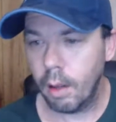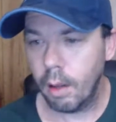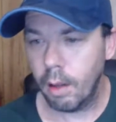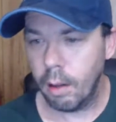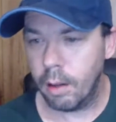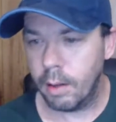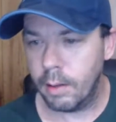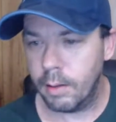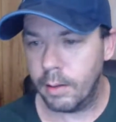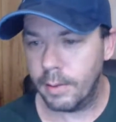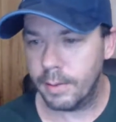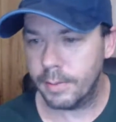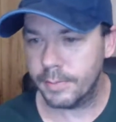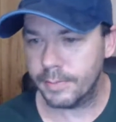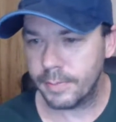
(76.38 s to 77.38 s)

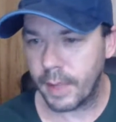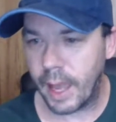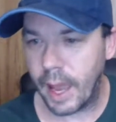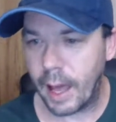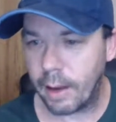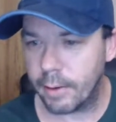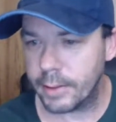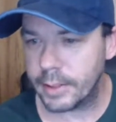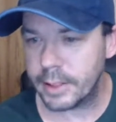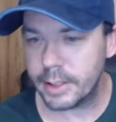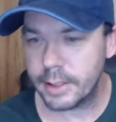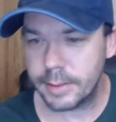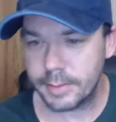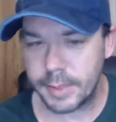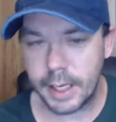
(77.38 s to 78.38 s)

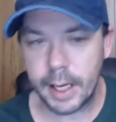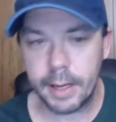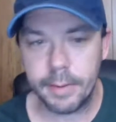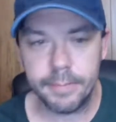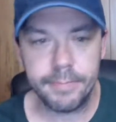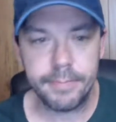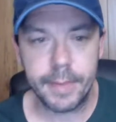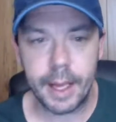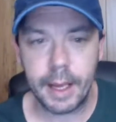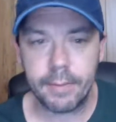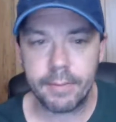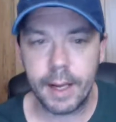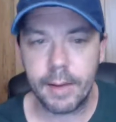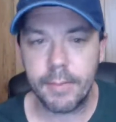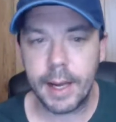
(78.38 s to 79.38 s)
allergies, yeah,
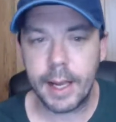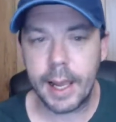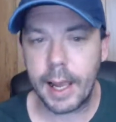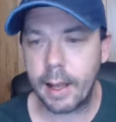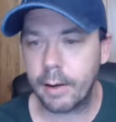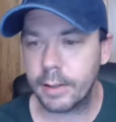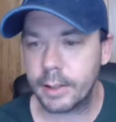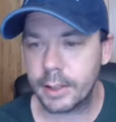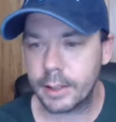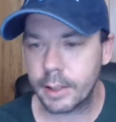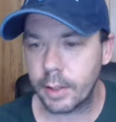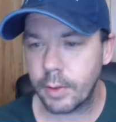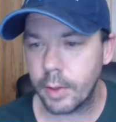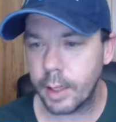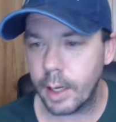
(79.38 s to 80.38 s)
I've got my allergies
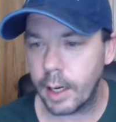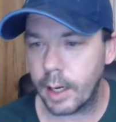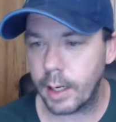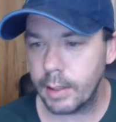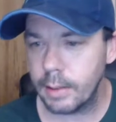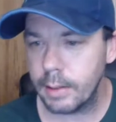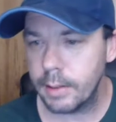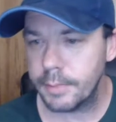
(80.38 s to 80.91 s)
going on.